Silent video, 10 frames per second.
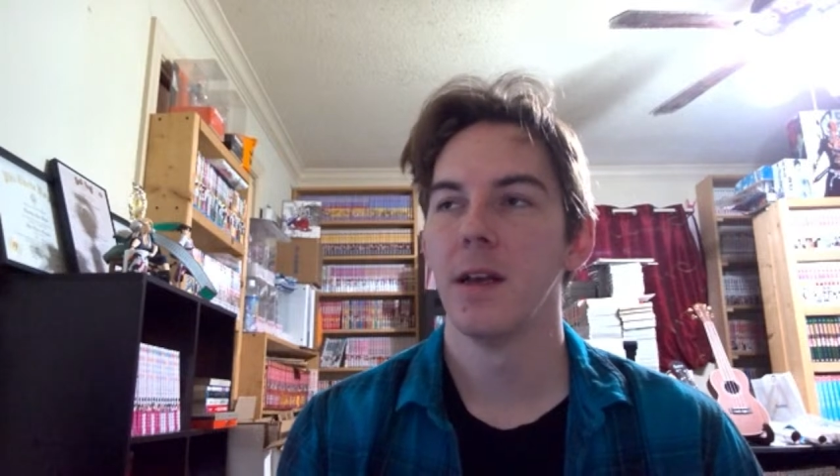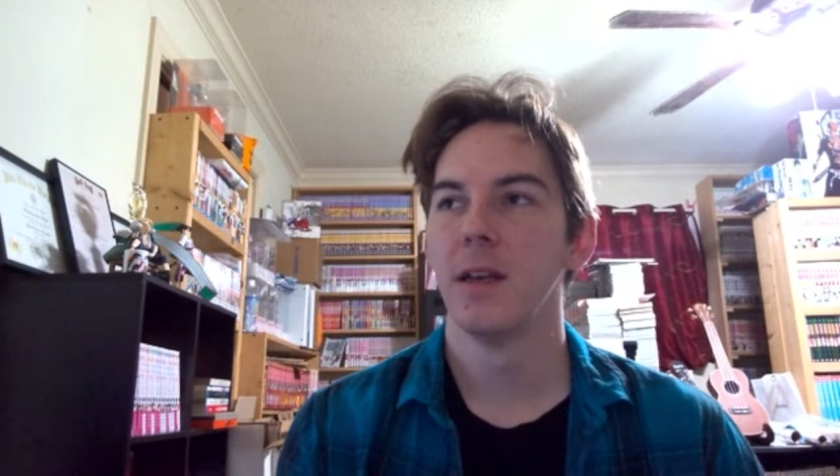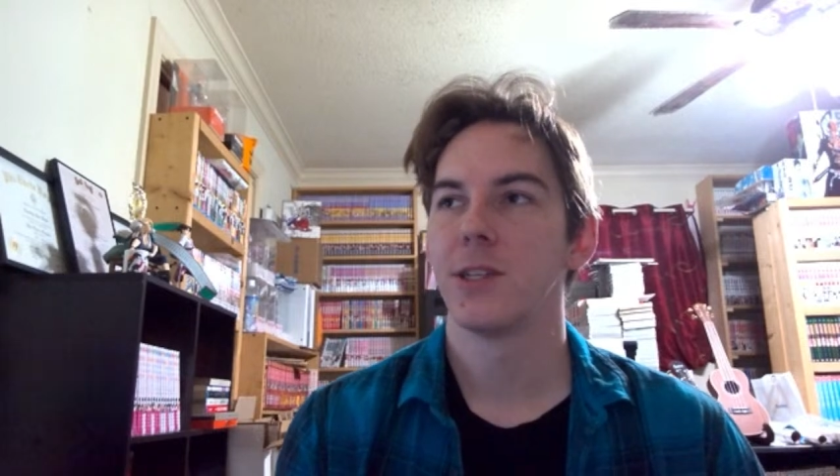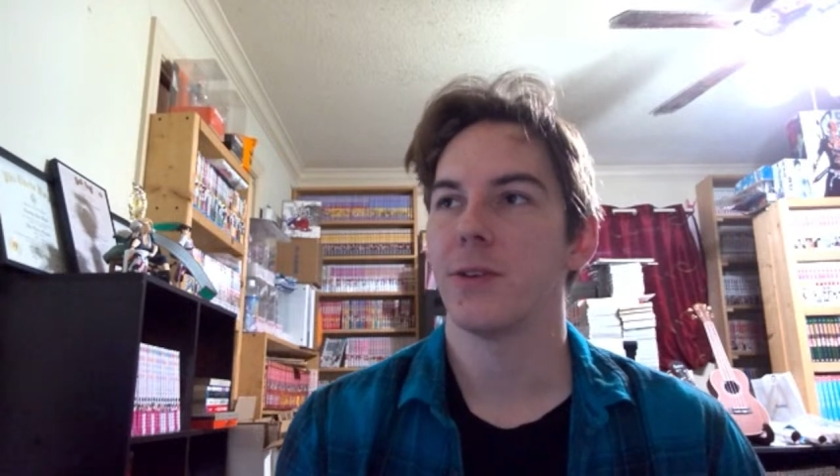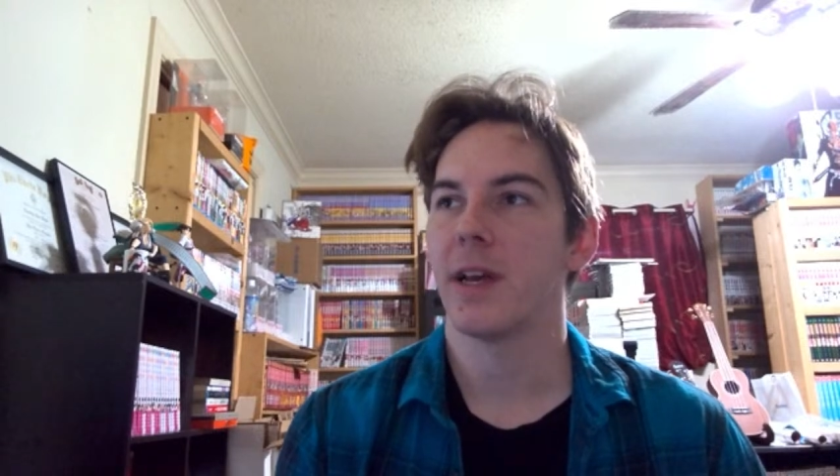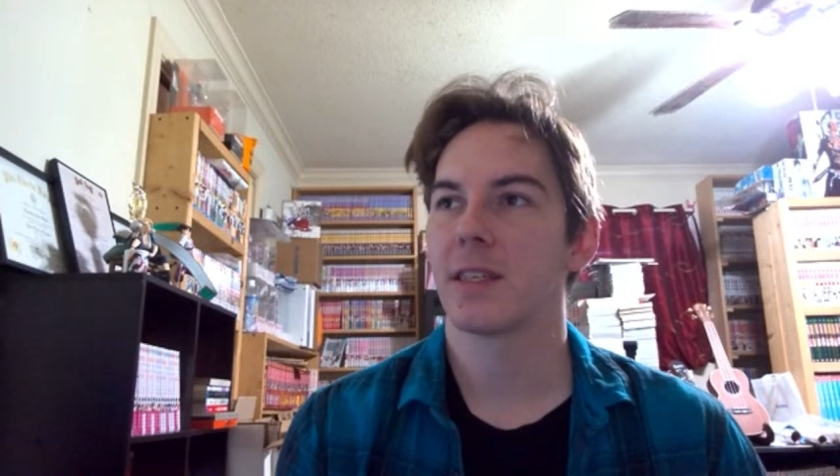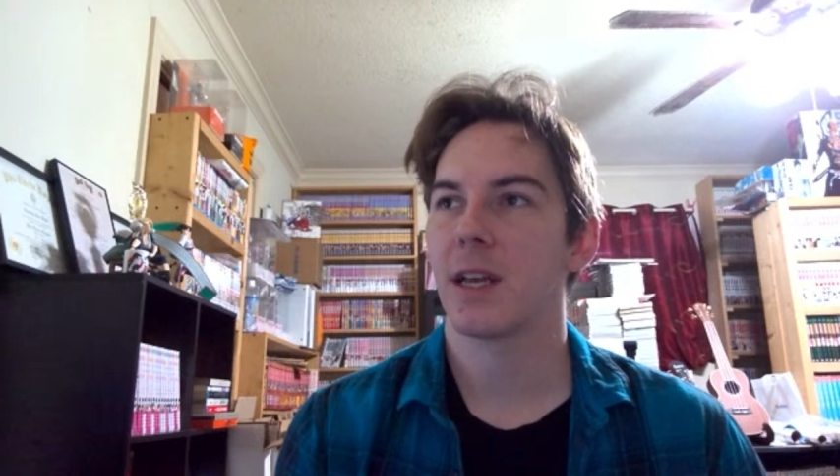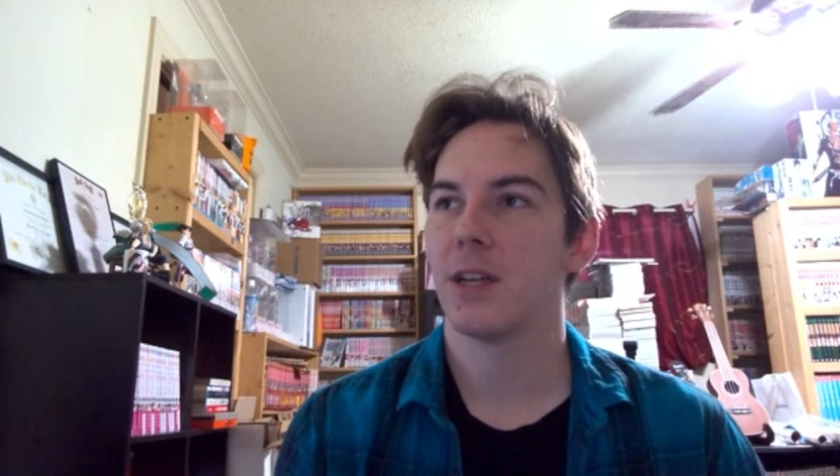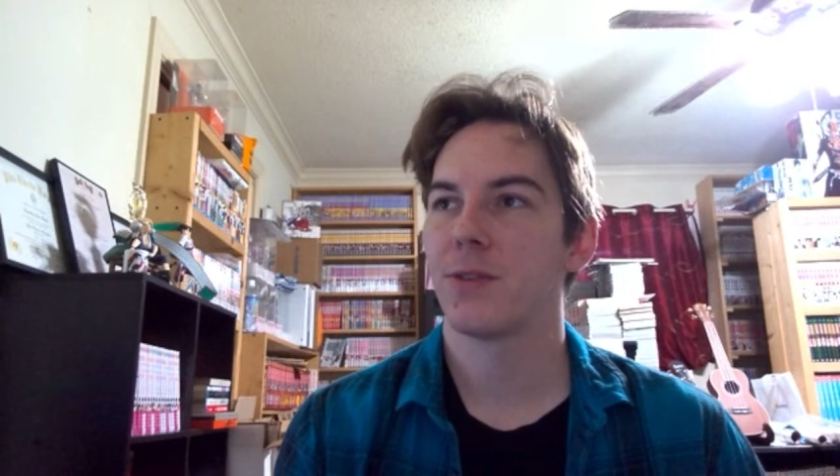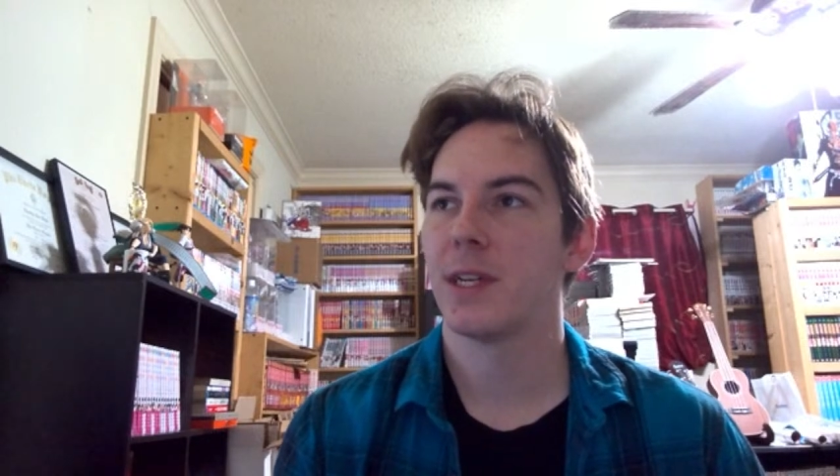So that's
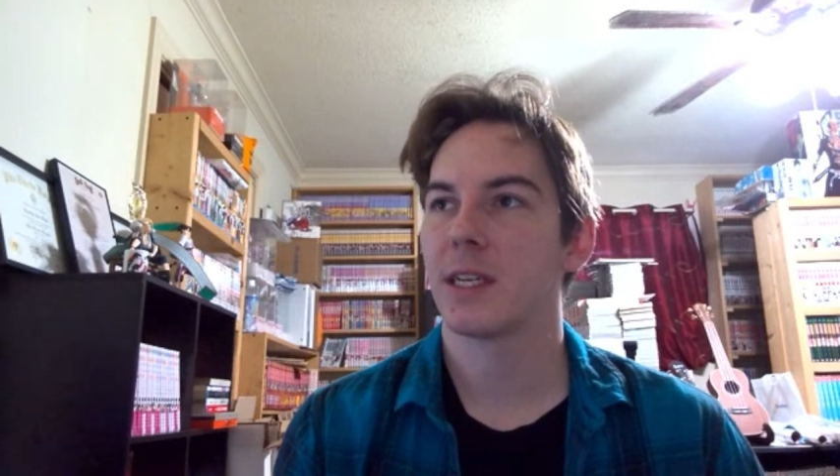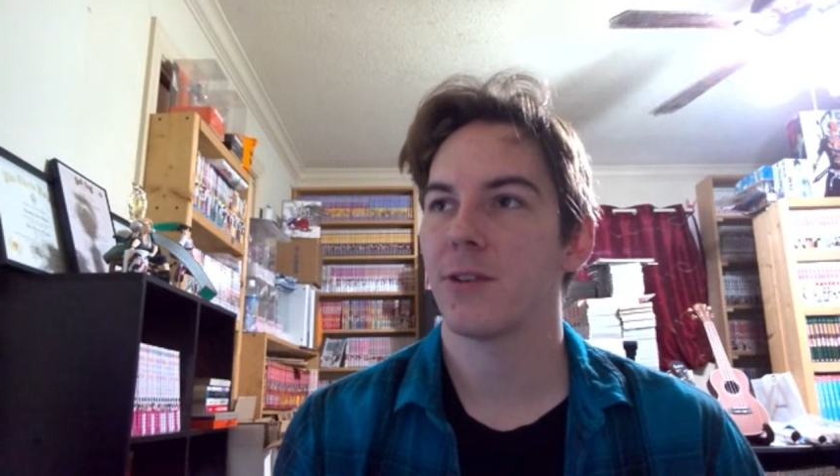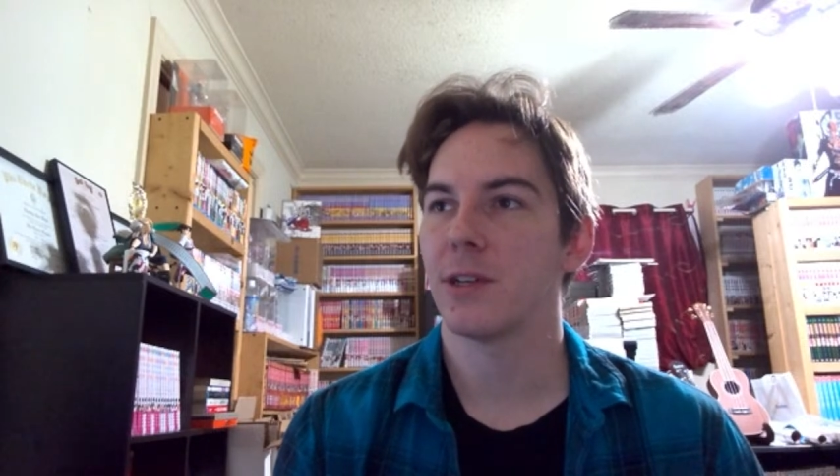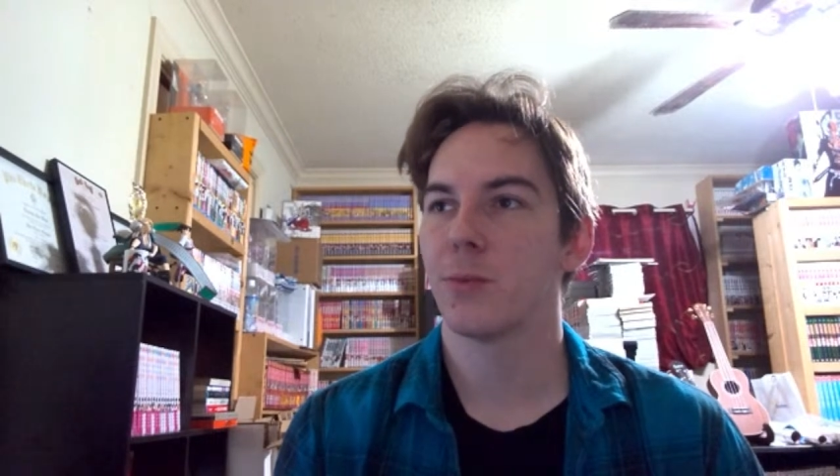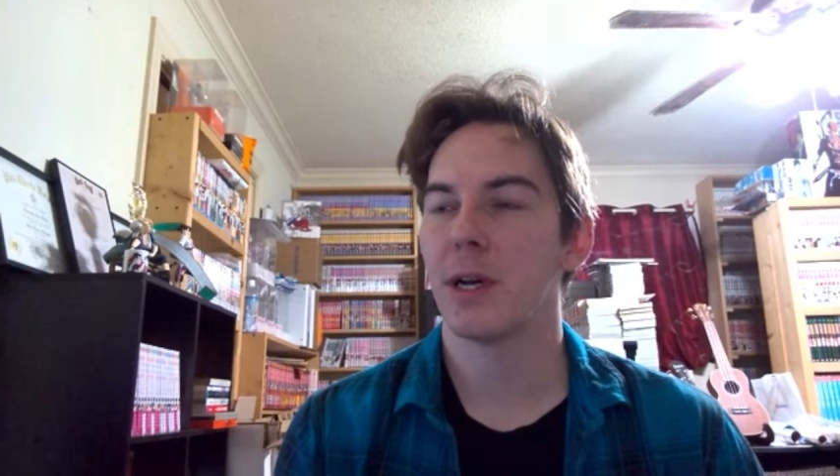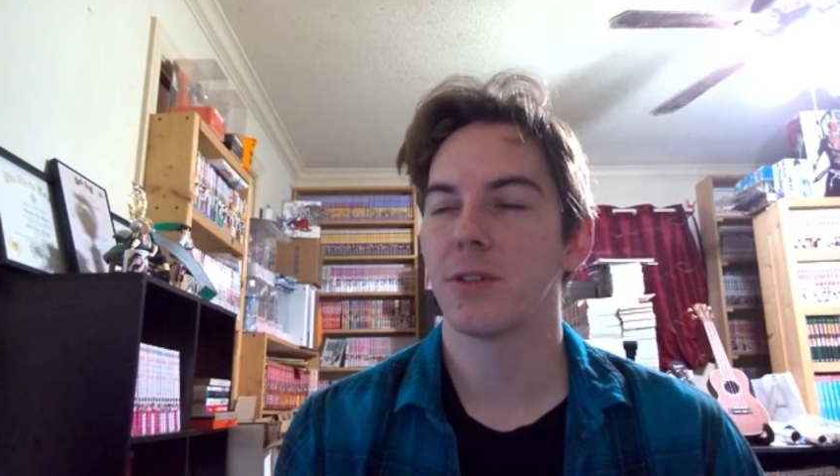contradictory as well.